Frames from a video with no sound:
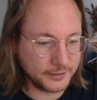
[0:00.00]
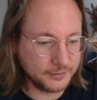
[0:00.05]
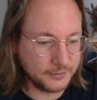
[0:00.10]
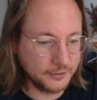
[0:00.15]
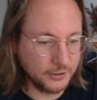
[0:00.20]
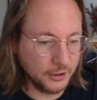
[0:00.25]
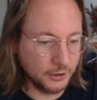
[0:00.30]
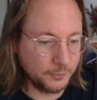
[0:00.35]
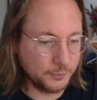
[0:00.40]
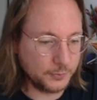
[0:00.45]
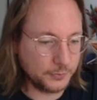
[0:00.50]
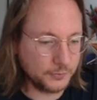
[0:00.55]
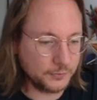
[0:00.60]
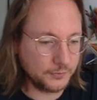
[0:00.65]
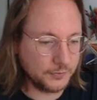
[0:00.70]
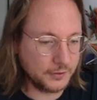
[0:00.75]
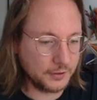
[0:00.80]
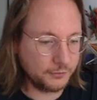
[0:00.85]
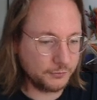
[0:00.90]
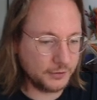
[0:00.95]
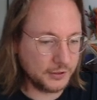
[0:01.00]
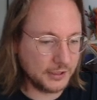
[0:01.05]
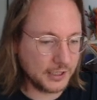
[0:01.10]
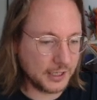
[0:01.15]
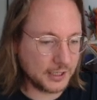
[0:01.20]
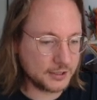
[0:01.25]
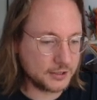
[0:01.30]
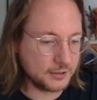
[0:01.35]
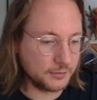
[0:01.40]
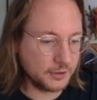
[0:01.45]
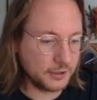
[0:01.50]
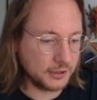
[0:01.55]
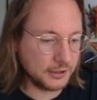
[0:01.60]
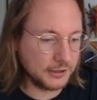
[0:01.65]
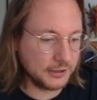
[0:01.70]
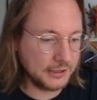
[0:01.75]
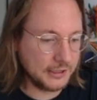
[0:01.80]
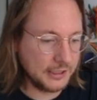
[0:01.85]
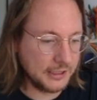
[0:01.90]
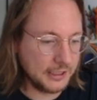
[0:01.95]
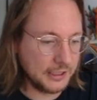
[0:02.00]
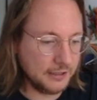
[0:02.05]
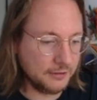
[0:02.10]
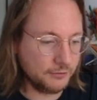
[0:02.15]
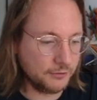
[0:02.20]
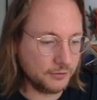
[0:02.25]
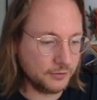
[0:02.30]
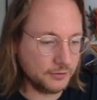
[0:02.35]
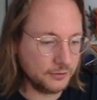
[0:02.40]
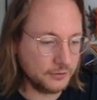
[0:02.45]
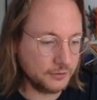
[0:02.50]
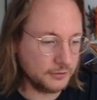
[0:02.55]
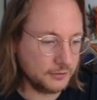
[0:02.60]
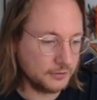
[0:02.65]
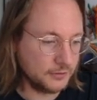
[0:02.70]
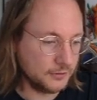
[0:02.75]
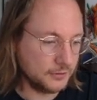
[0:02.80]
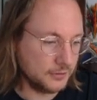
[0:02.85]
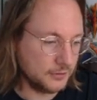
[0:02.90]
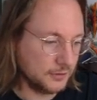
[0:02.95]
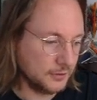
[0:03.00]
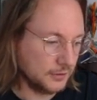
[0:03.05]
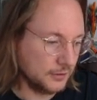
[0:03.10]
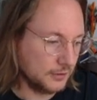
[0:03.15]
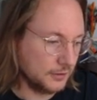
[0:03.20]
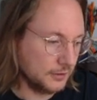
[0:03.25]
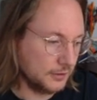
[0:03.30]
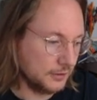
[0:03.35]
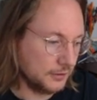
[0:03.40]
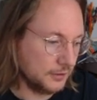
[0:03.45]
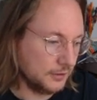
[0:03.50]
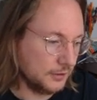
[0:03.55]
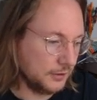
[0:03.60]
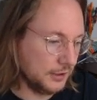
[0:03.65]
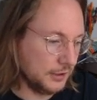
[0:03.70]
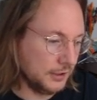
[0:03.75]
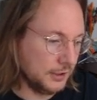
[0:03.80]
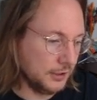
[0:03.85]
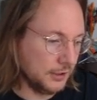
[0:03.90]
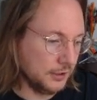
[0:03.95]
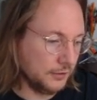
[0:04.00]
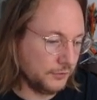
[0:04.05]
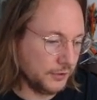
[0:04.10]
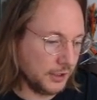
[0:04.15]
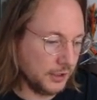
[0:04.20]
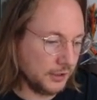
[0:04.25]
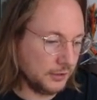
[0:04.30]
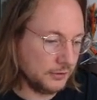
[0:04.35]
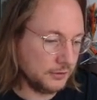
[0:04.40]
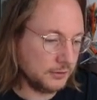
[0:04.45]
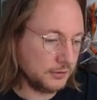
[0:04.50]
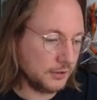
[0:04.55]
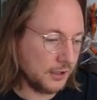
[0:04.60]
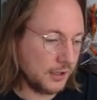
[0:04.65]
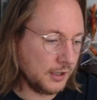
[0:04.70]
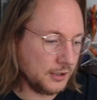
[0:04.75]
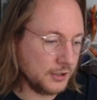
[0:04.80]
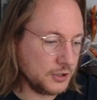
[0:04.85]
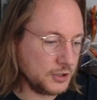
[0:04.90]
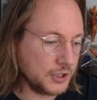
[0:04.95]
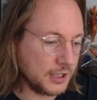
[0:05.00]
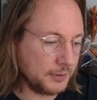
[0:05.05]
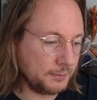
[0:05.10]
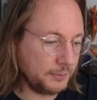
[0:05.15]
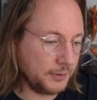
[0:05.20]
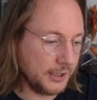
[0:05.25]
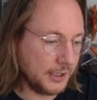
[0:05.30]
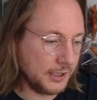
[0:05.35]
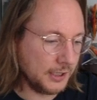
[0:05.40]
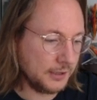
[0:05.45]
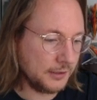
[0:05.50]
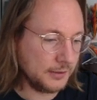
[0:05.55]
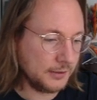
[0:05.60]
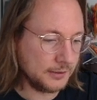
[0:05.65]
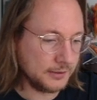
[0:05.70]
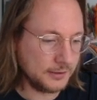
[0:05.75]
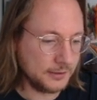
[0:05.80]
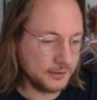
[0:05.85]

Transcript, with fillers: Nope, nothing there, so I'm gonna leave. Leaving on a jet plane.